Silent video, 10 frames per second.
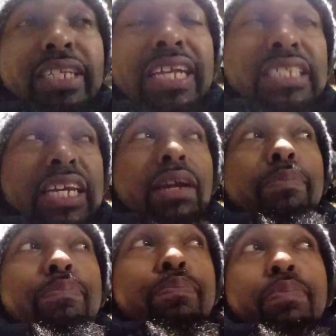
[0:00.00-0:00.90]
I seen
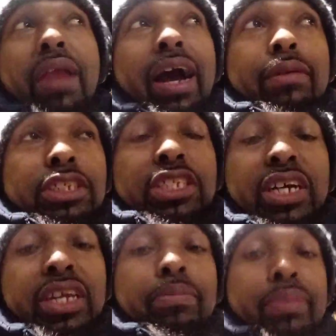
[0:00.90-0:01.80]
like a
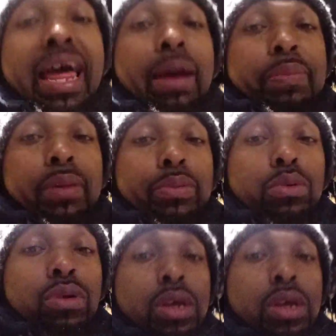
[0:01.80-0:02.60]
zillion black people,